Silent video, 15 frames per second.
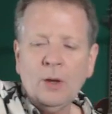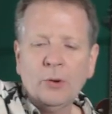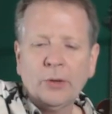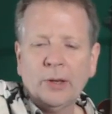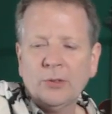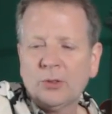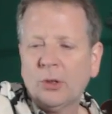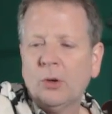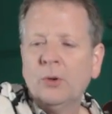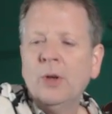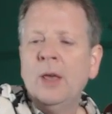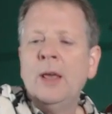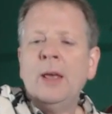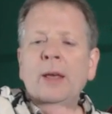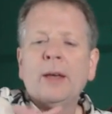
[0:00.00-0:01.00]
Okay, so
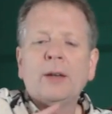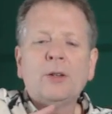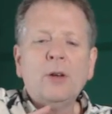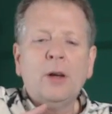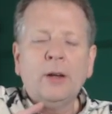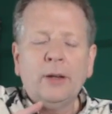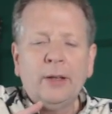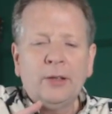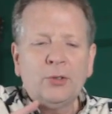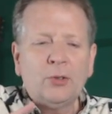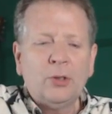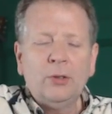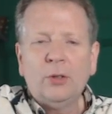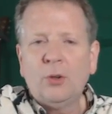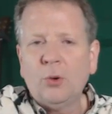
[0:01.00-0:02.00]

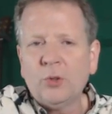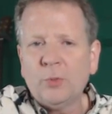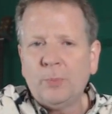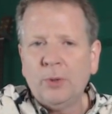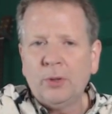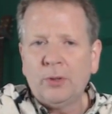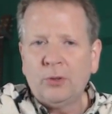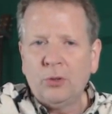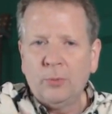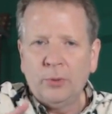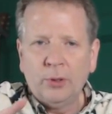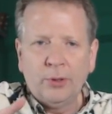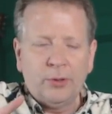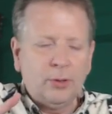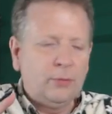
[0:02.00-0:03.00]
extended chords build
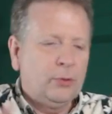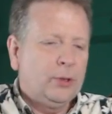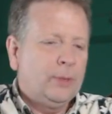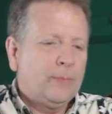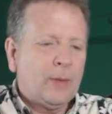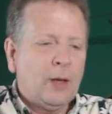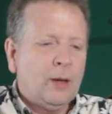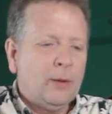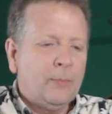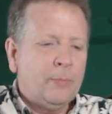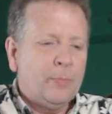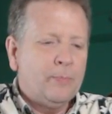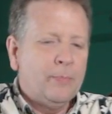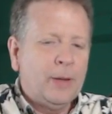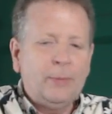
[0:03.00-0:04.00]
cumulatively.
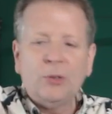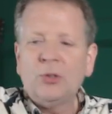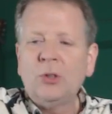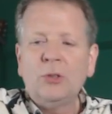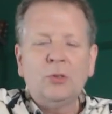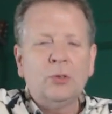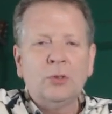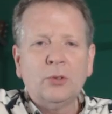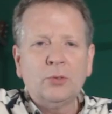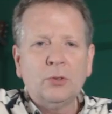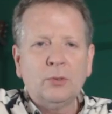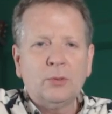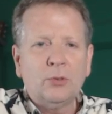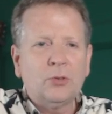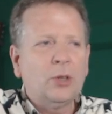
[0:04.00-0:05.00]
Maybe it's easier just
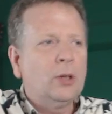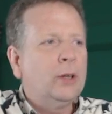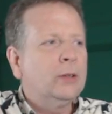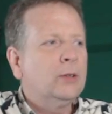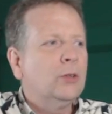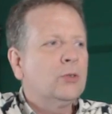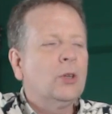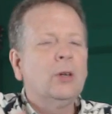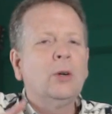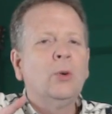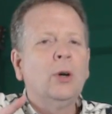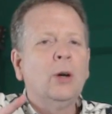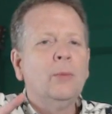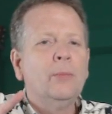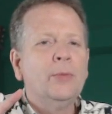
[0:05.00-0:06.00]
to say it like this.
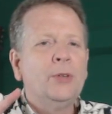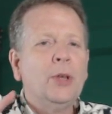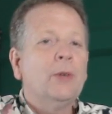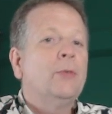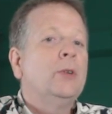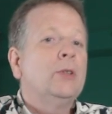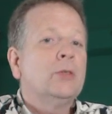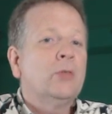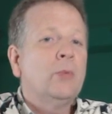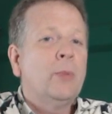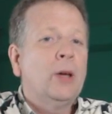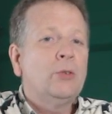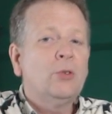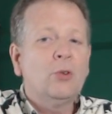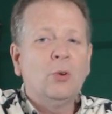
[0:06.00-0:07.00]
The definition of a
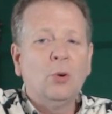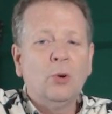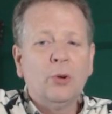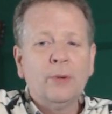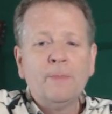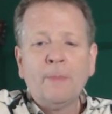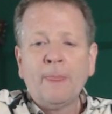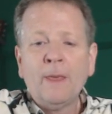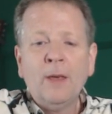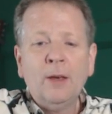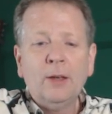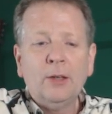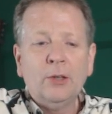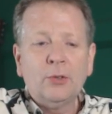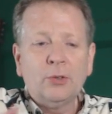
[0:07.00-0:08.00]
major chord
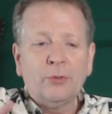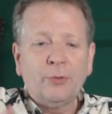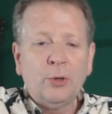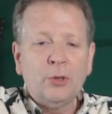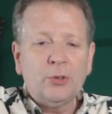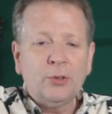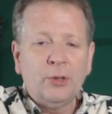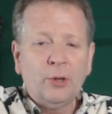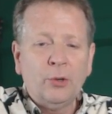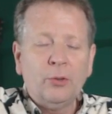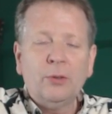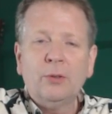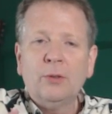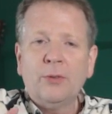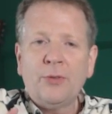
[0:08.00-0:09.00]
is the first
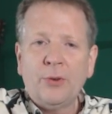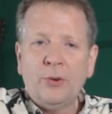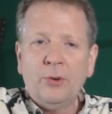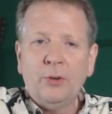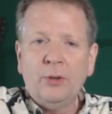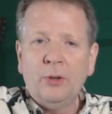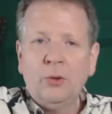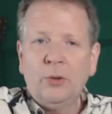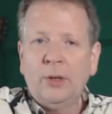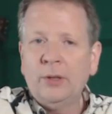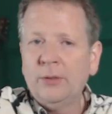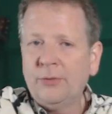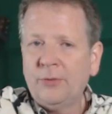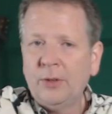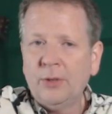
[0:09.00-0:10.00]
note, the third note,
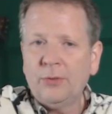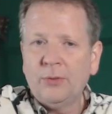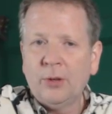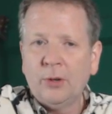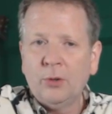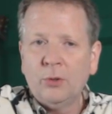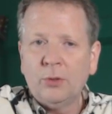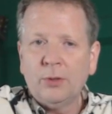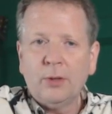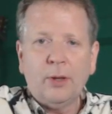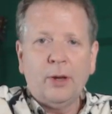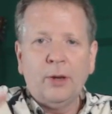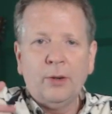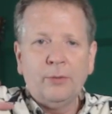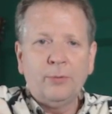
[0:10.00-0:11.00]
and the fifth note
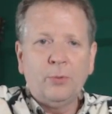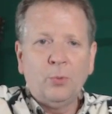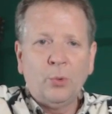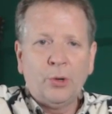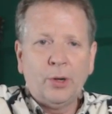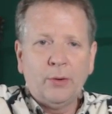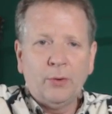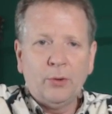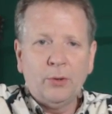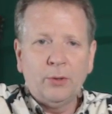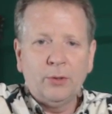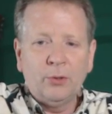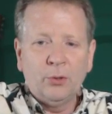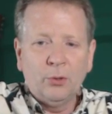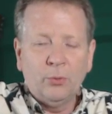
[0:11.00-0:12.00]
of
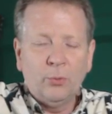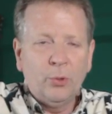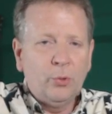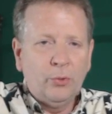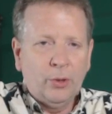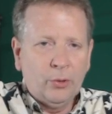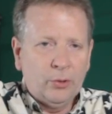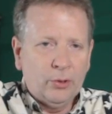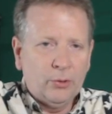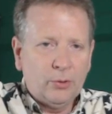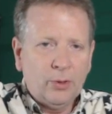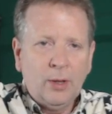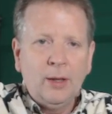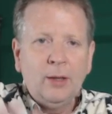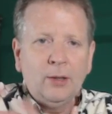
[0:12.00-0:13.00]
whatever your root note
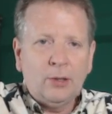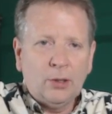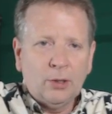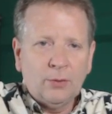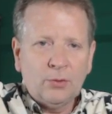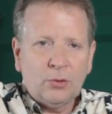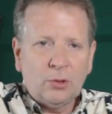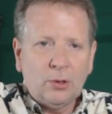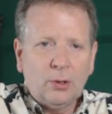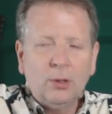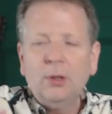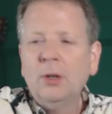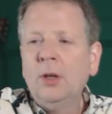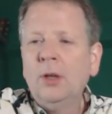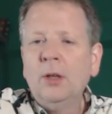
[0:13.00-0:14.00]
is. Key of
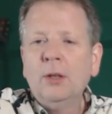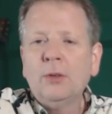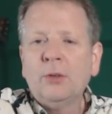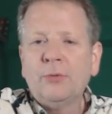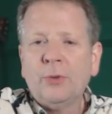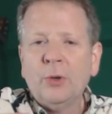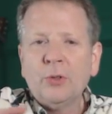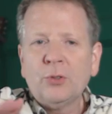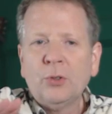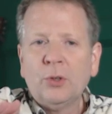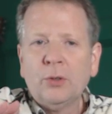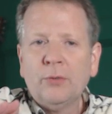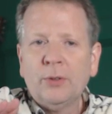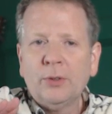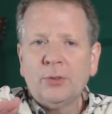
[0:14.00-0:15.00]
C, the first
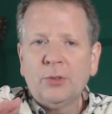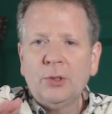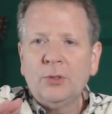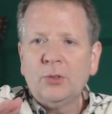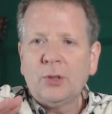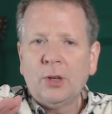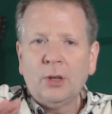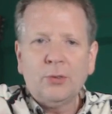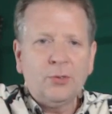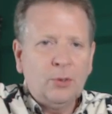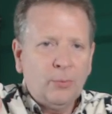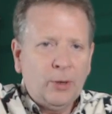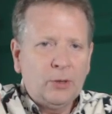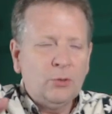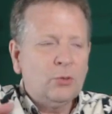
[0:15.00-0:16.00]
note of a C scale, C
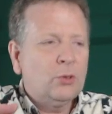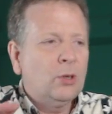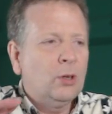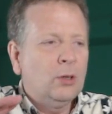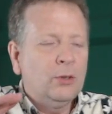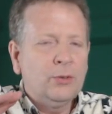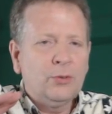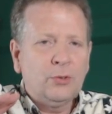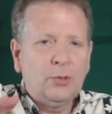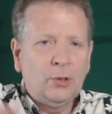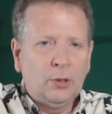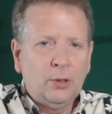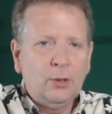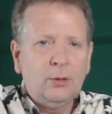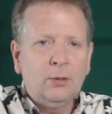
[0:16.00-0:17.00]
major scale, is
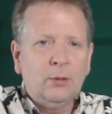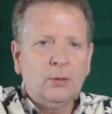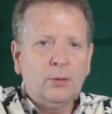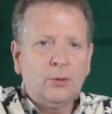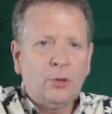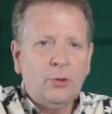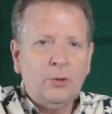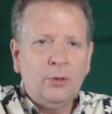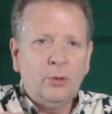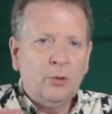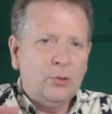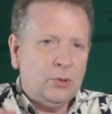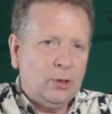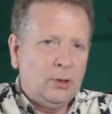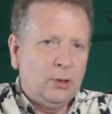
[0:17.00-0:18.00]
C. The third note
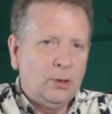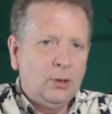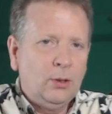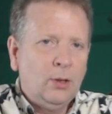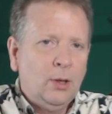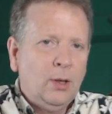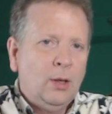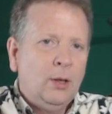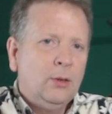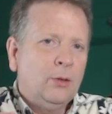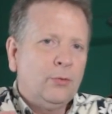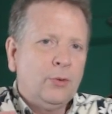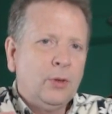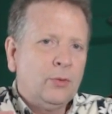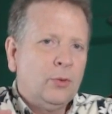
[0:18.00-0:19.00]
is E.
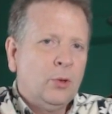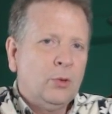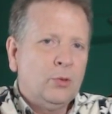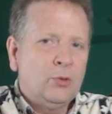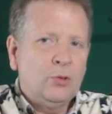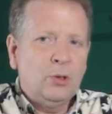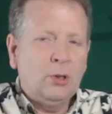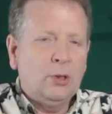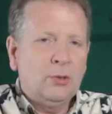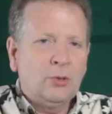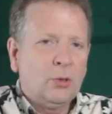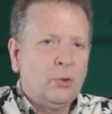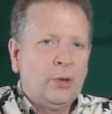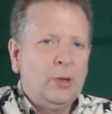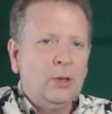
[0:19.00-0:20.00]
The fifth note is G.
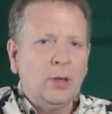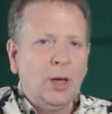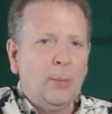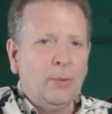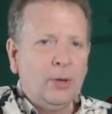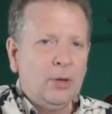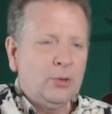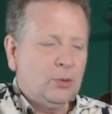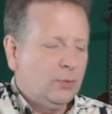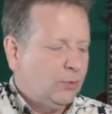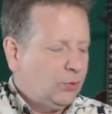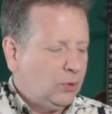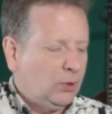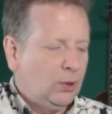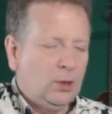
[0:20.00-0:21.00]
So any combination of
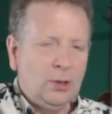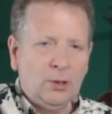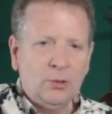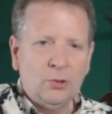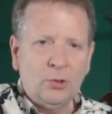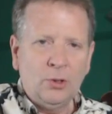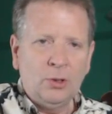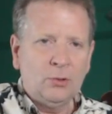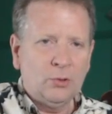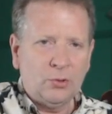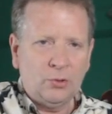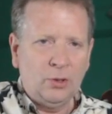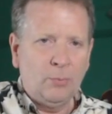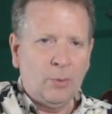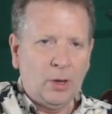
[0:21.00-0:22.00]
C, E, and G is a
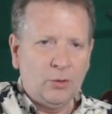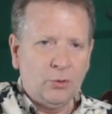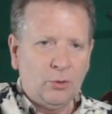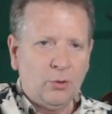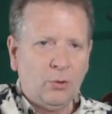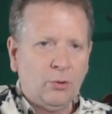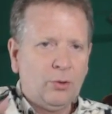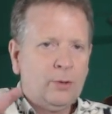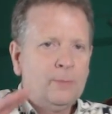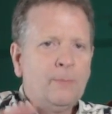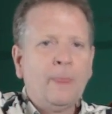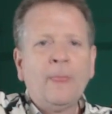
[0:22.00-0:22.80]
C major chord.